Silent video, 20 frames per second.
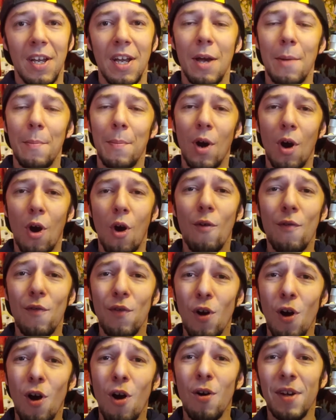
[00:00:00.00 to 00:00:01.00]
But
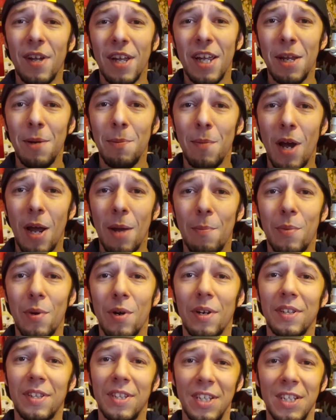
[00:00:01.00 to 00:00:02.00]
overall, in my
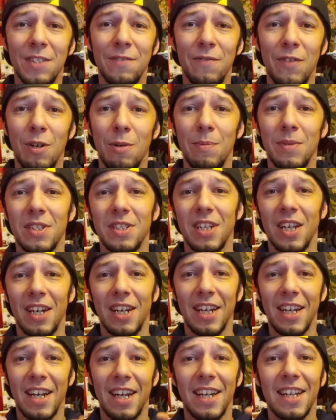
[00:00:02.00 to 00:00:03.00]
book, this film is going
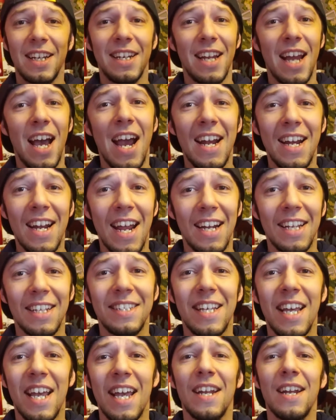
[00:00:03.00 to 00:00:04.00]
to get a 9 out of
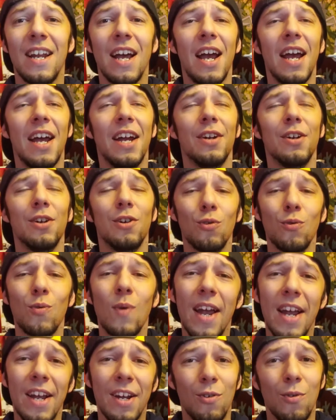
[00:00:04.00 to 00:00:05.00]
10. I had a
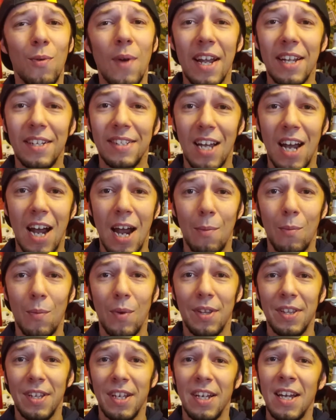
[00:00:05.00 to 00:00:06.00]
great, great time
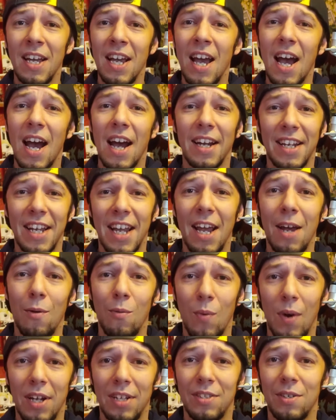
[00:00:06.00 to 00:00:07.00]
with it. I can't
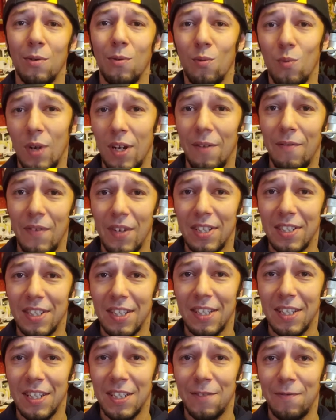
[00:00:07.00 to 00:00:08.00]
wait to
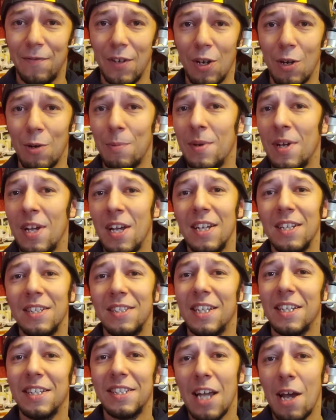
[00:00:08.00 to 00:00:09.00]
revisit this film,
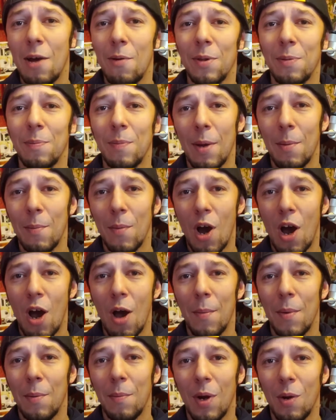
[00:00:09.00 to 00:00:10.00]
sit down with my
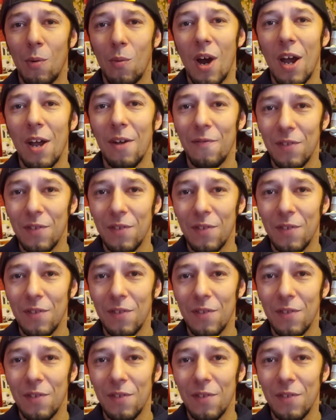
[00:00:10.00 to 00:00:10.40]
mom and my wife